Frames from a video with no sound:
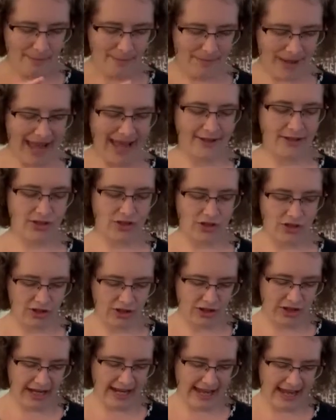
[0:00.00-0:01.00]
Pat
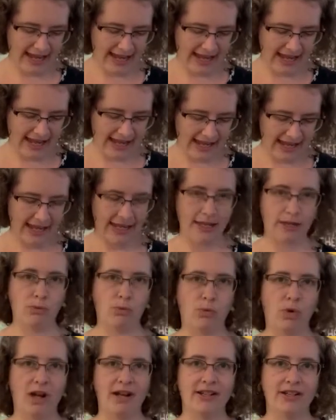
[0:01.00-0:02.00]
your head,
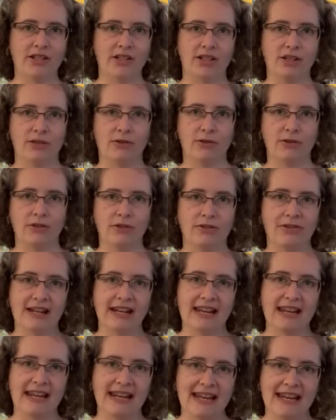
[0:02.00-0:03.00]
1, 2,
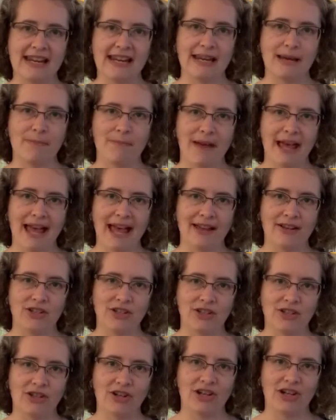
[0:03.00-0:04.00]
3,
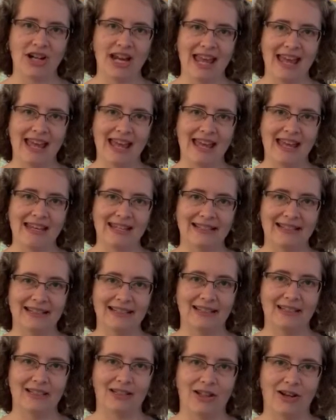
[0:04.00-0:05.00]
pat your head
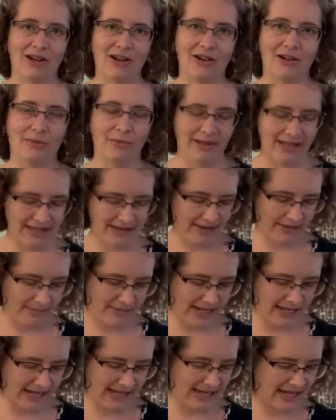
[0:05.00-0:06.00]
along with
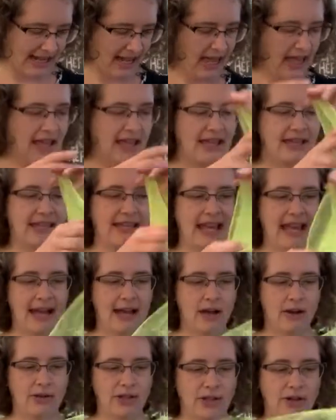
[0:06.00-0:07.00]
me.
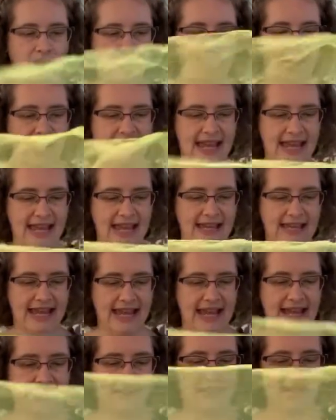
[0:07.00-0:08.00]
Now your head
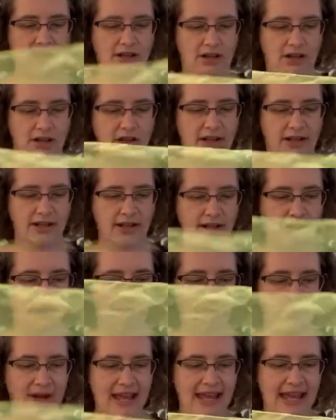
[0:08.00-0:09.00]
has gone
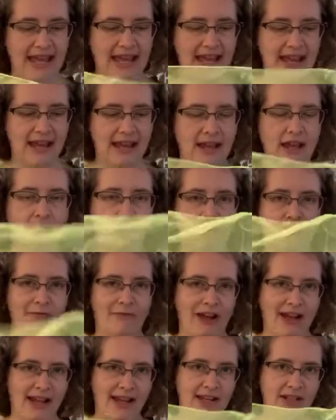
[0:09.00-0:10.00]
away,
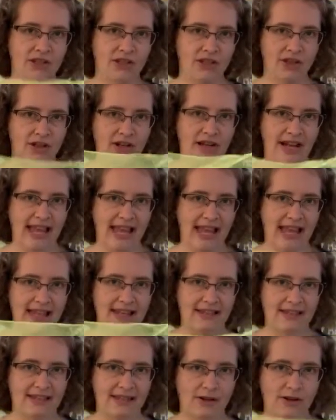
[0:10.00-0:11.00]
find your
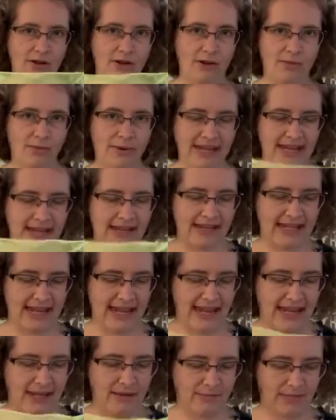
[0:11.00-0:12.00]
head so we
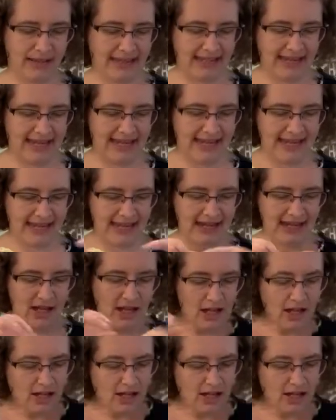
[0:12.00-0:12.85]
can play.